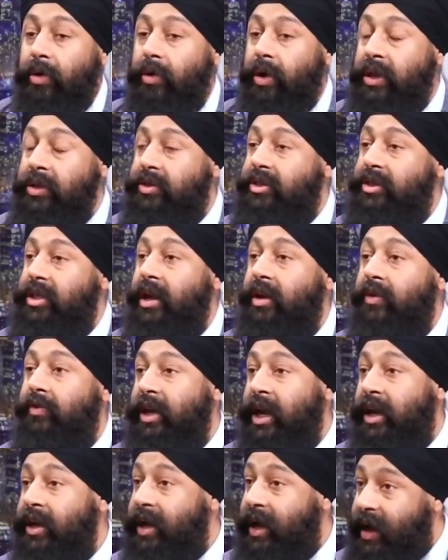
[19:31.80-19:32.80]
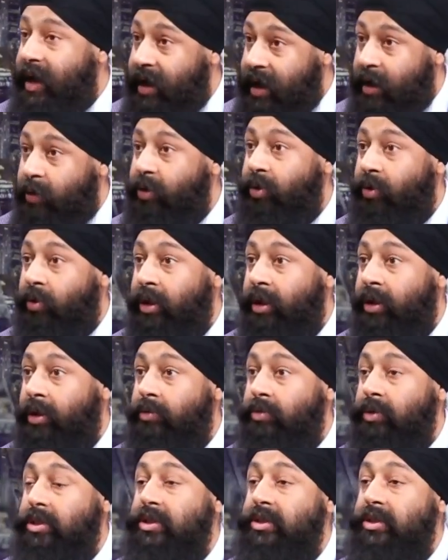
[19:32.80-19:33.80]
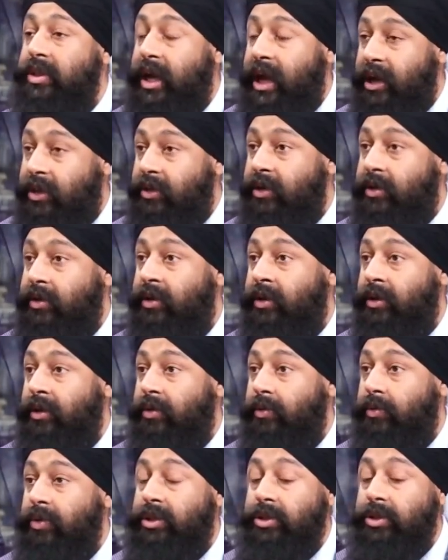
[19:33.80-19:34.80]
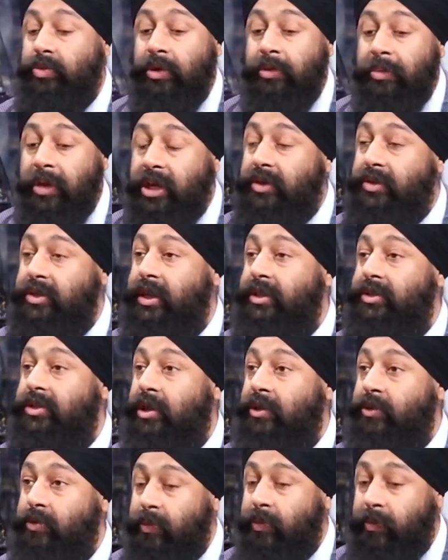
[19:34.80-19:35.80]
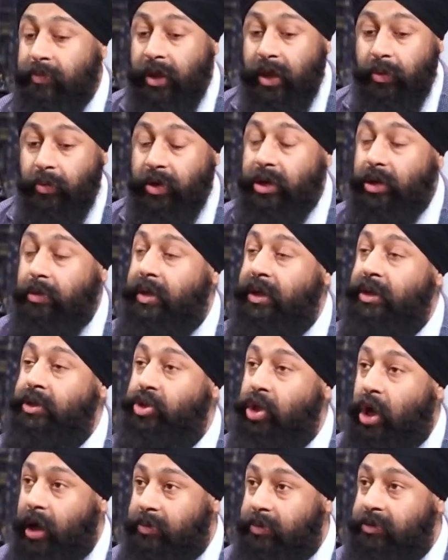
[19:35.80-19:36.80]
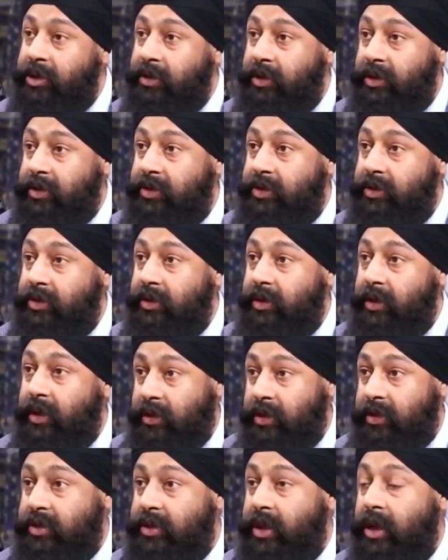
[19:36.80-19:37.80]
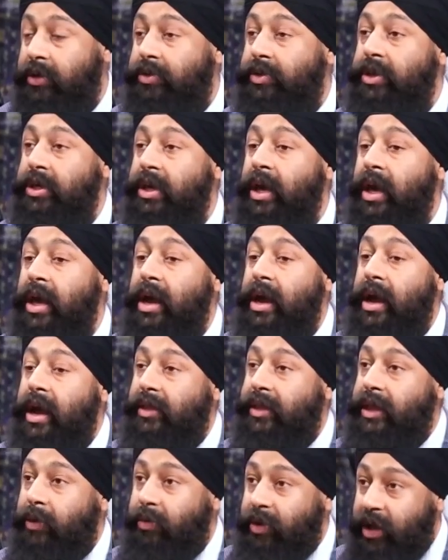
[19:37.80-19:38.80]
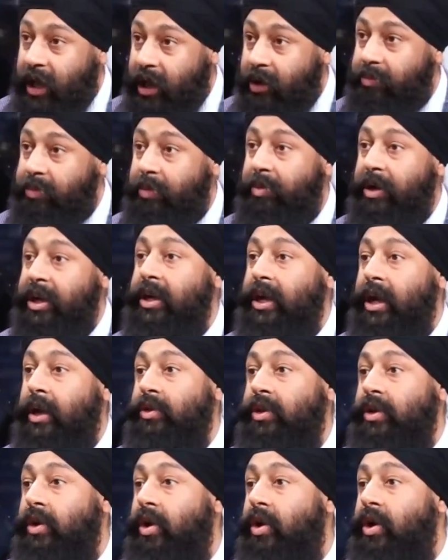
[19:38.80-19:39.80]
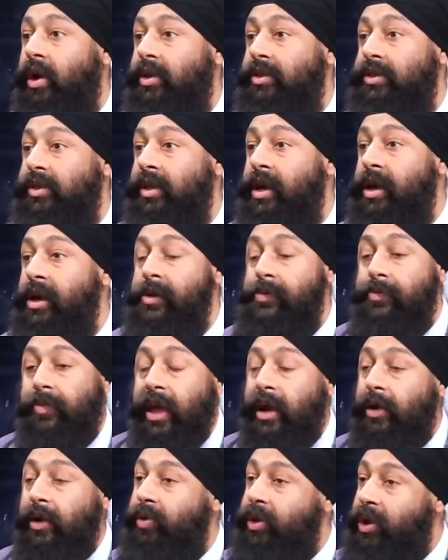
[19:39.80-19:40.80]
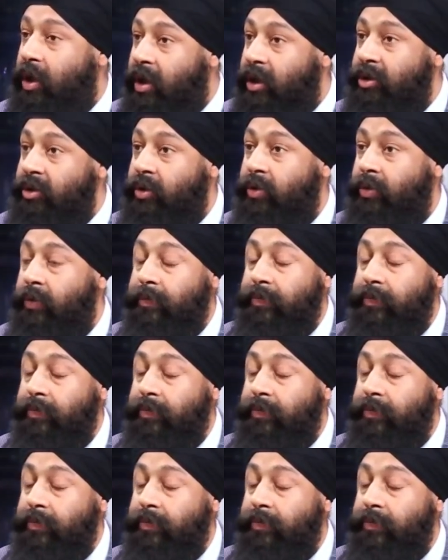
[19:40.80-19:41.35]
instead of getting our oil which is ethical which would make sense and we could bring jobs in this country and that would help bring down the cost and we all know